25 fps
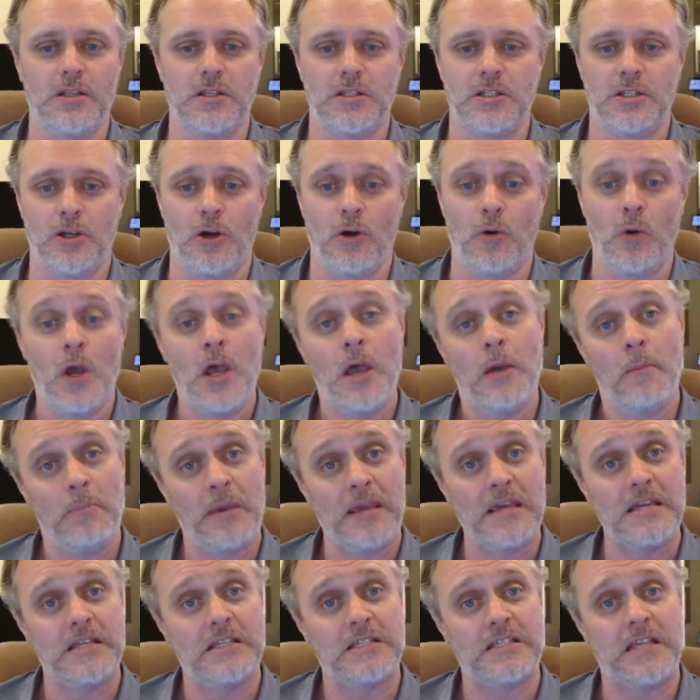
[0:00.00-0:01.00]
So
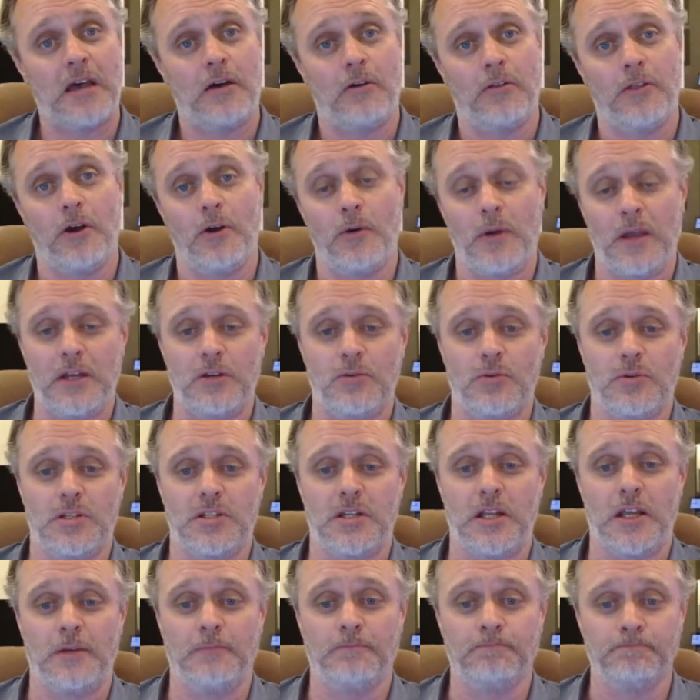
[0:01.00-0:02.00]
peak sell though,
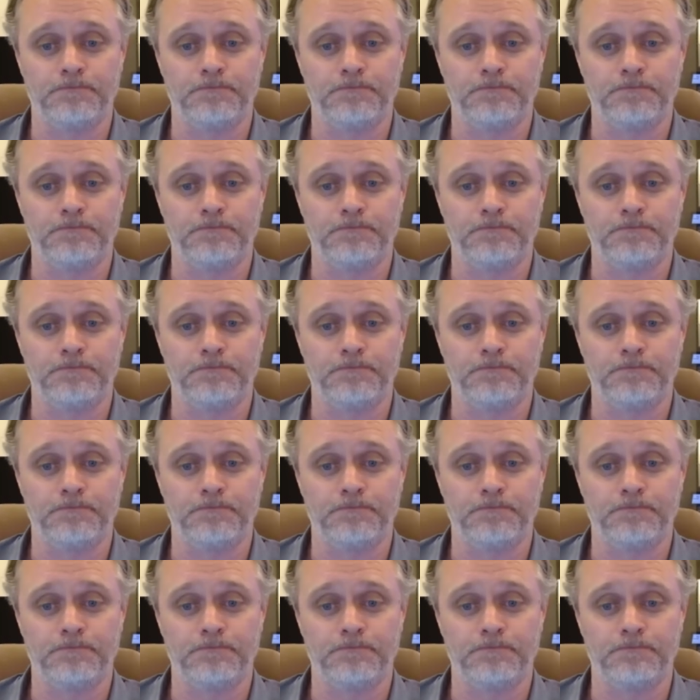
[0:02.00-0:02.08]
interesting.